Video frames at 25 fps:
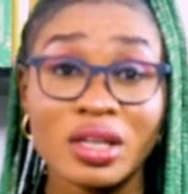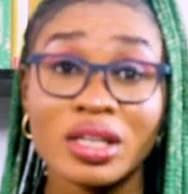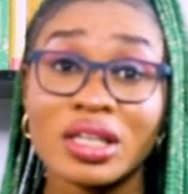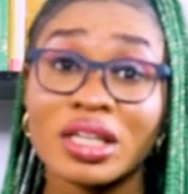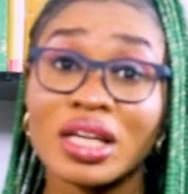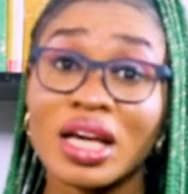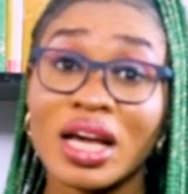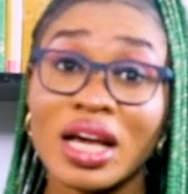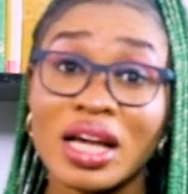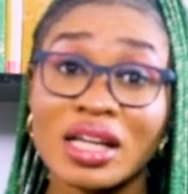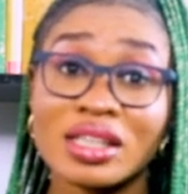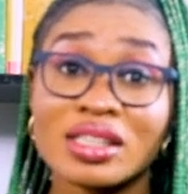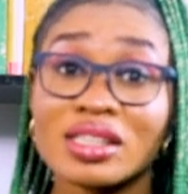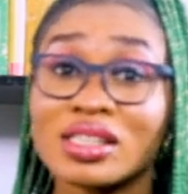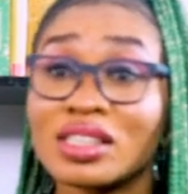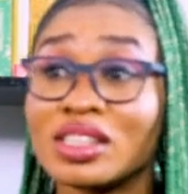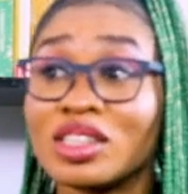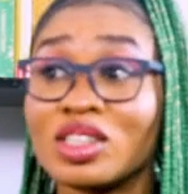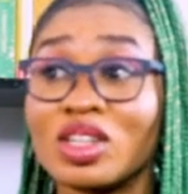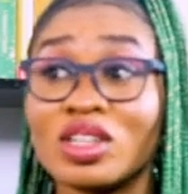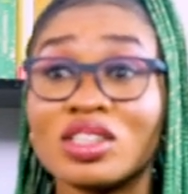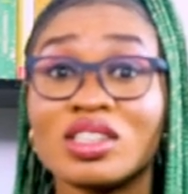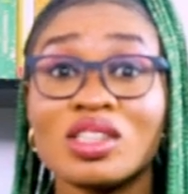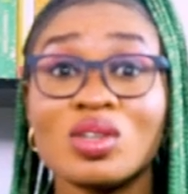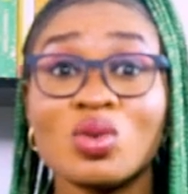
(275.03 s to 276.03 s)
Yes,
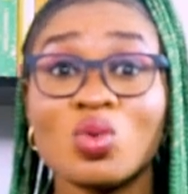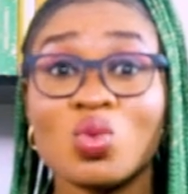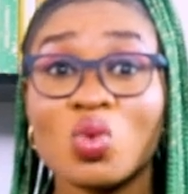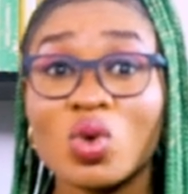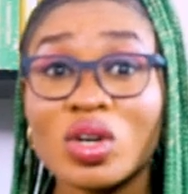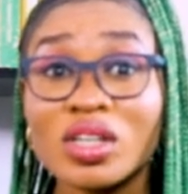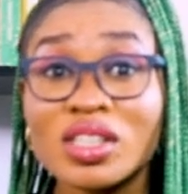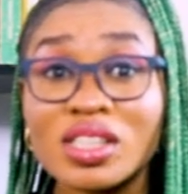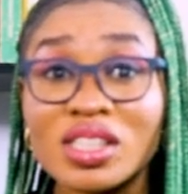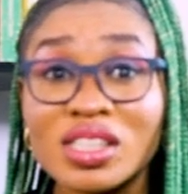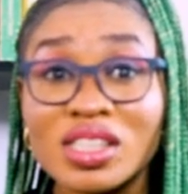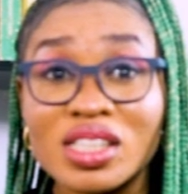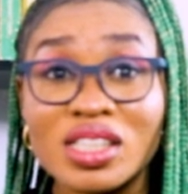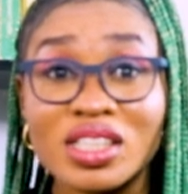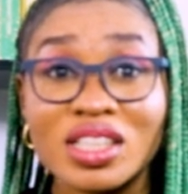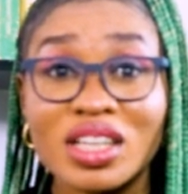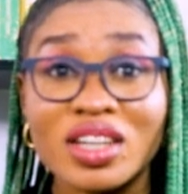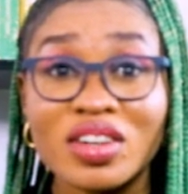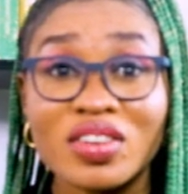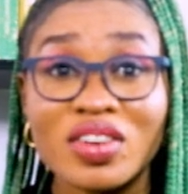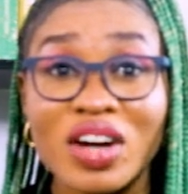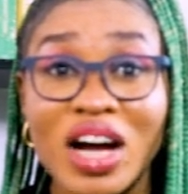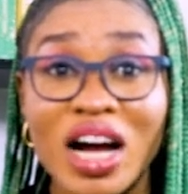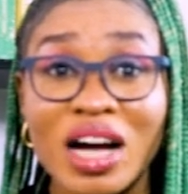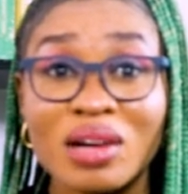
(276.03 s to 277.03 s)
it doesn't worsen the
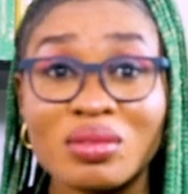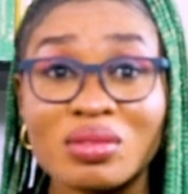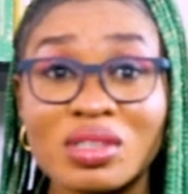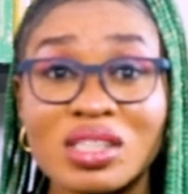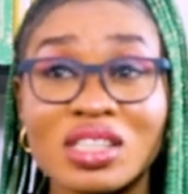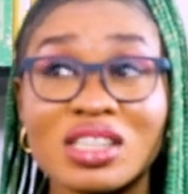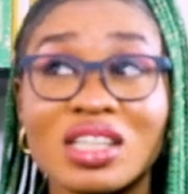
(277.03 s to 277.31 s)
cramps.